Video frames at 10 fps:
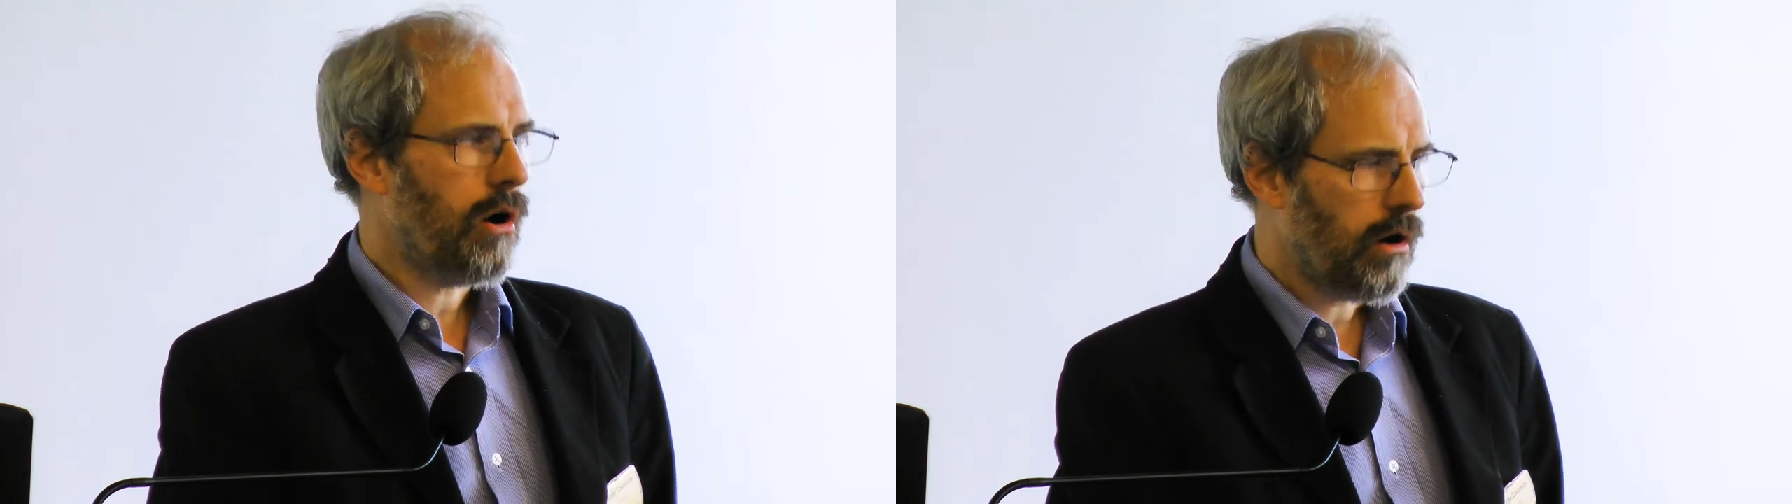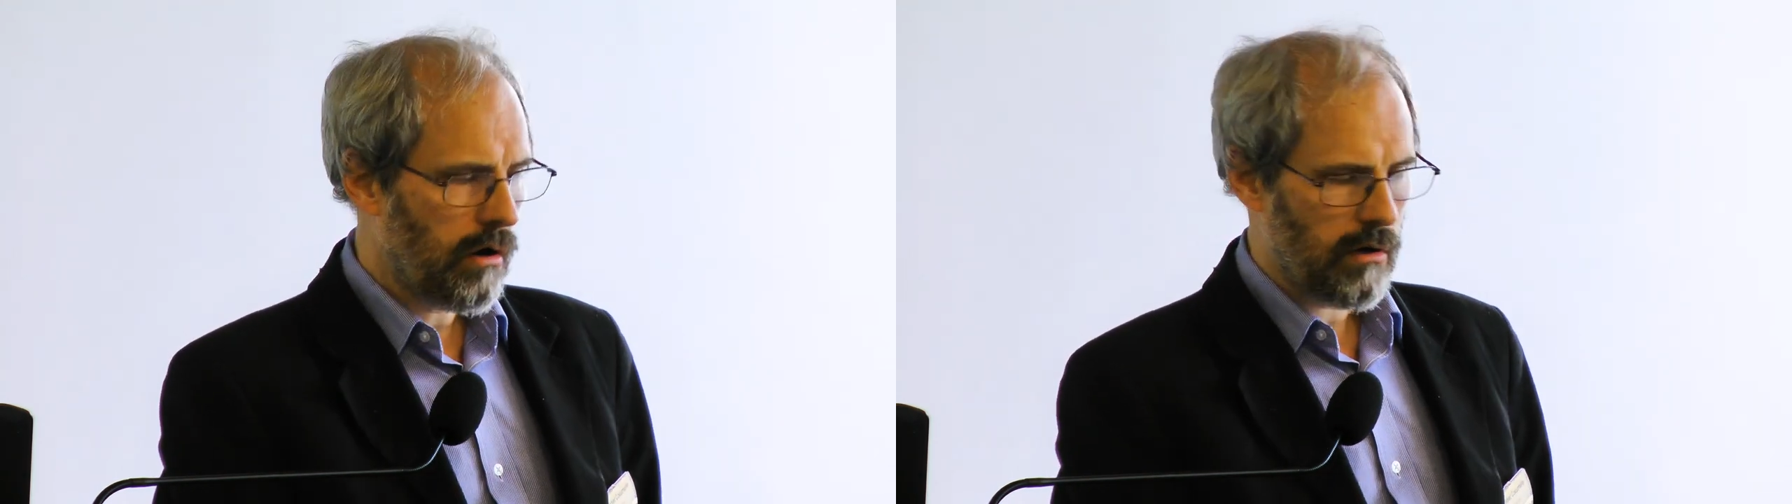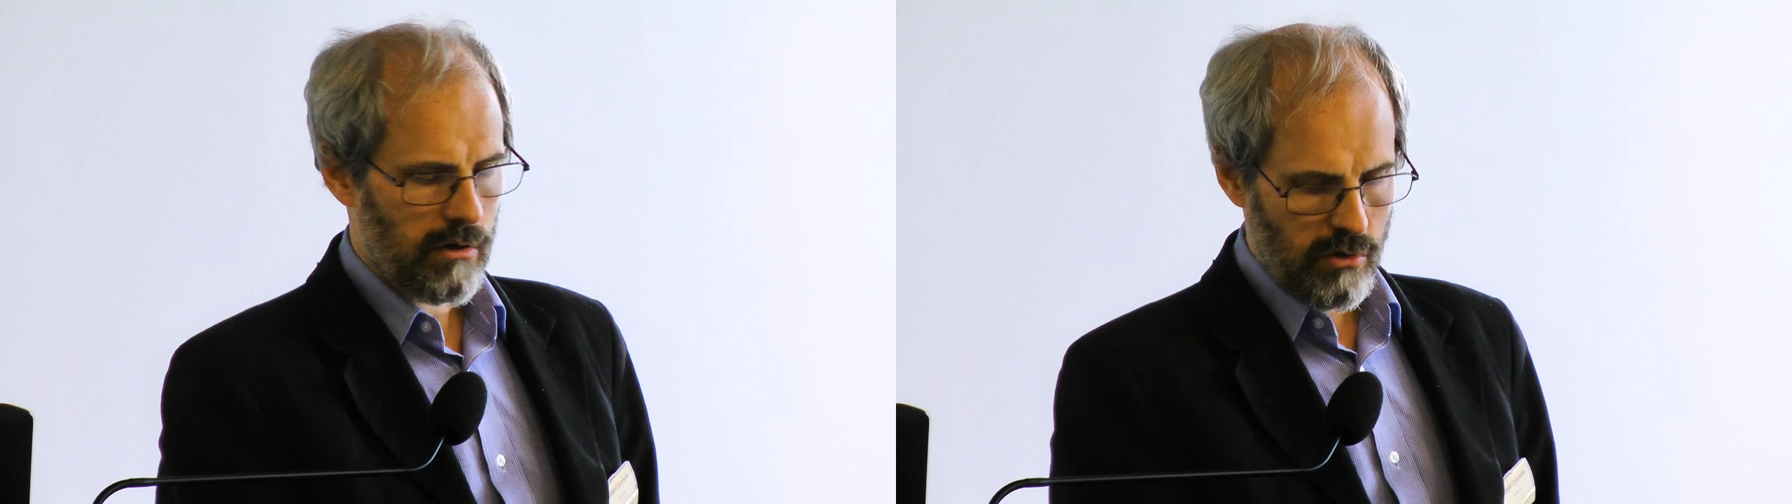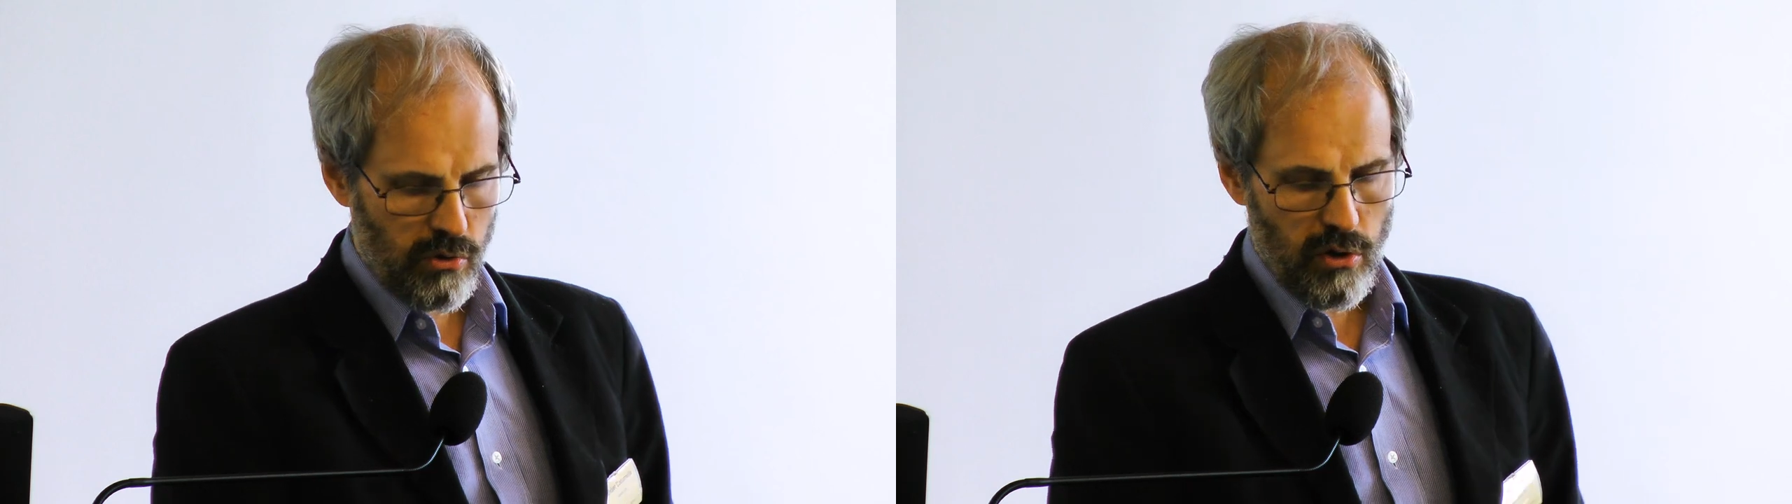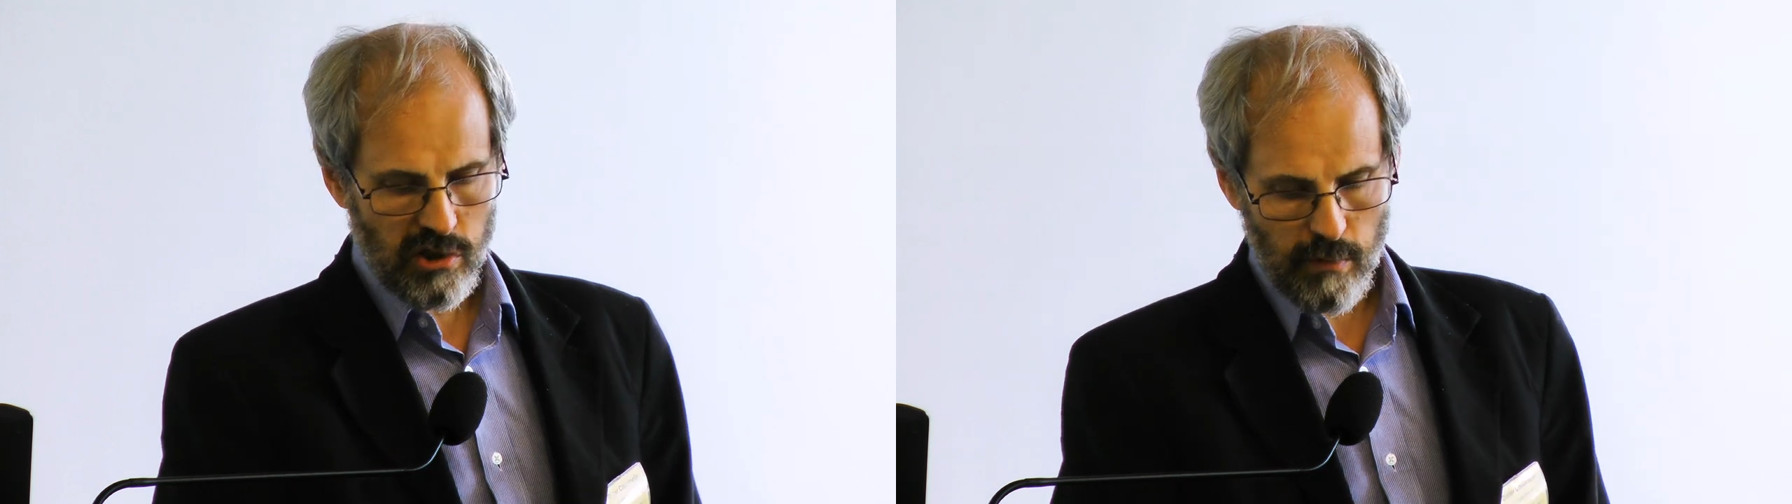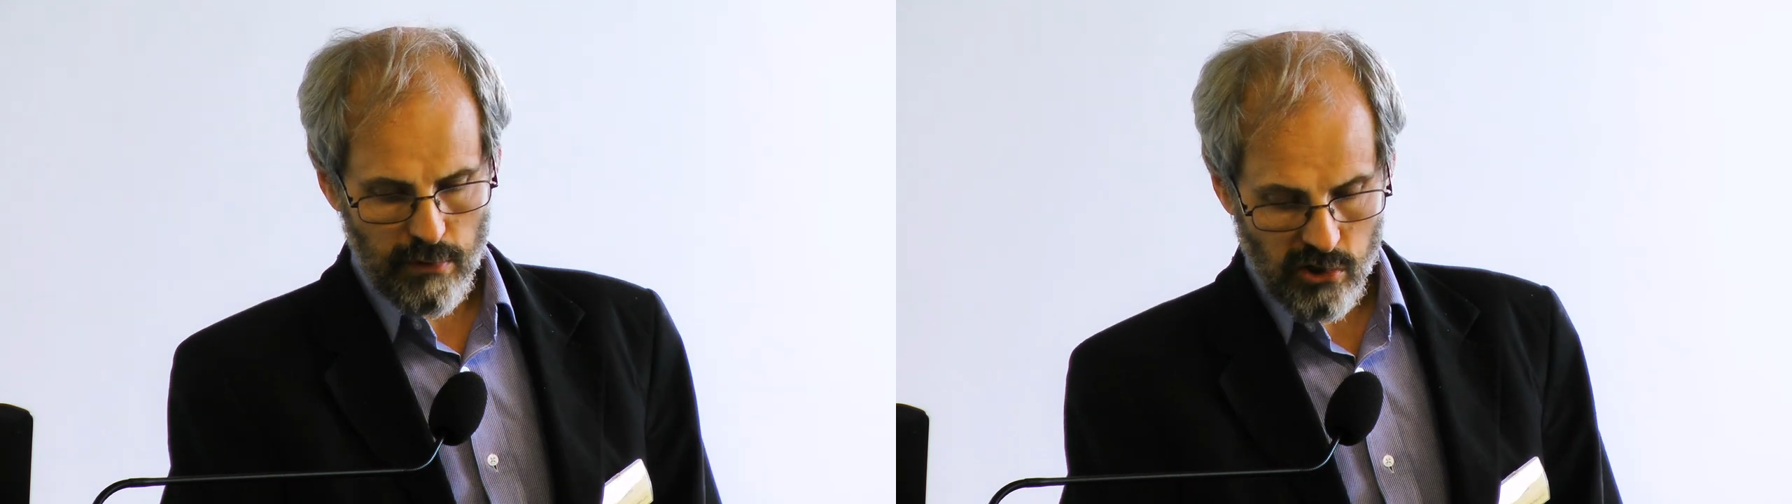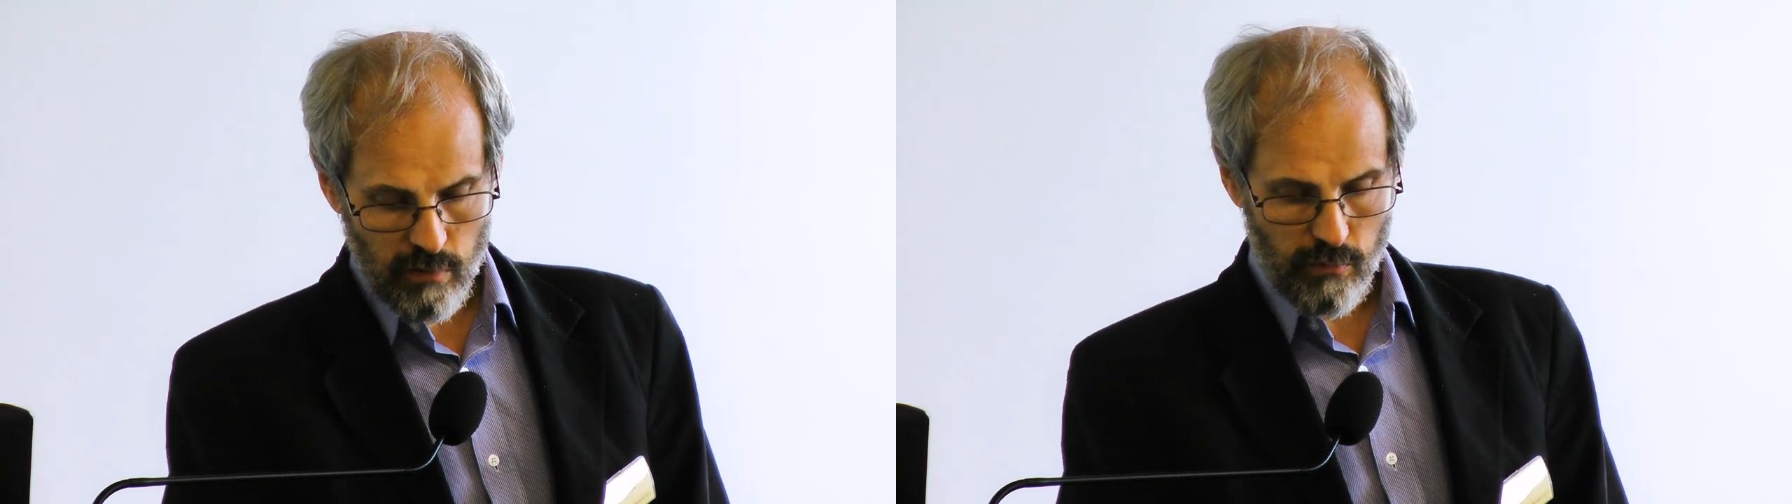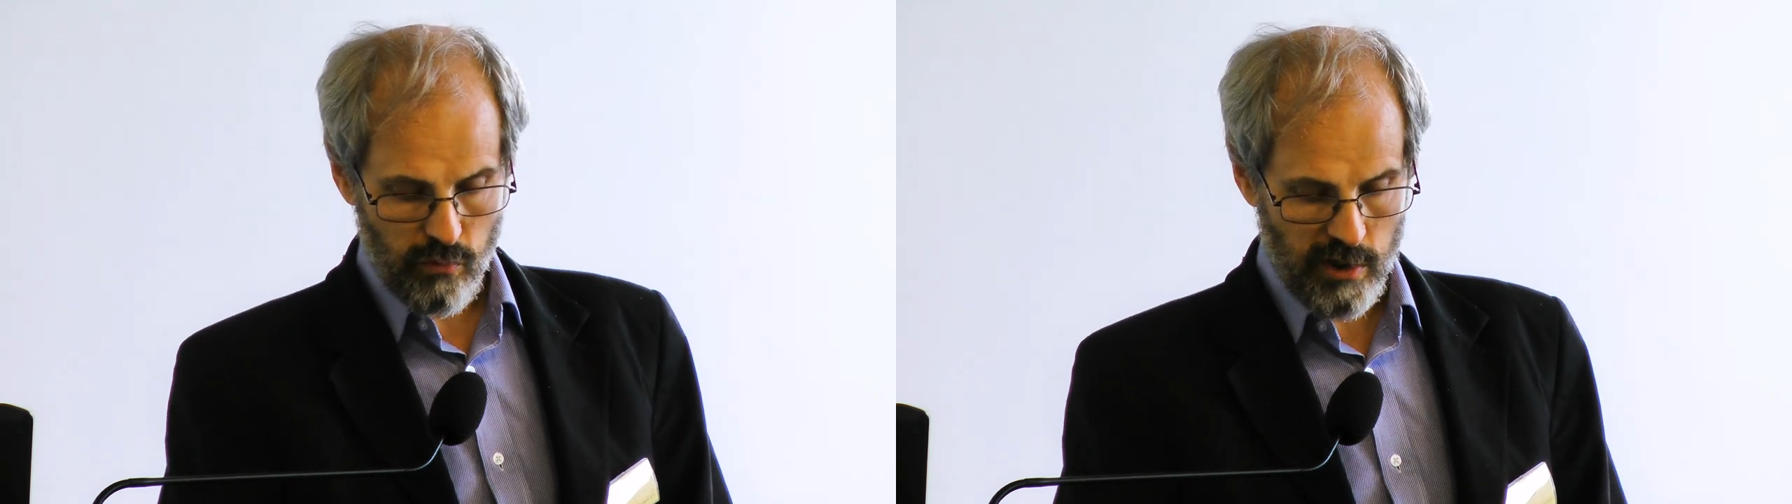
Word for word: or a Eurosceptism,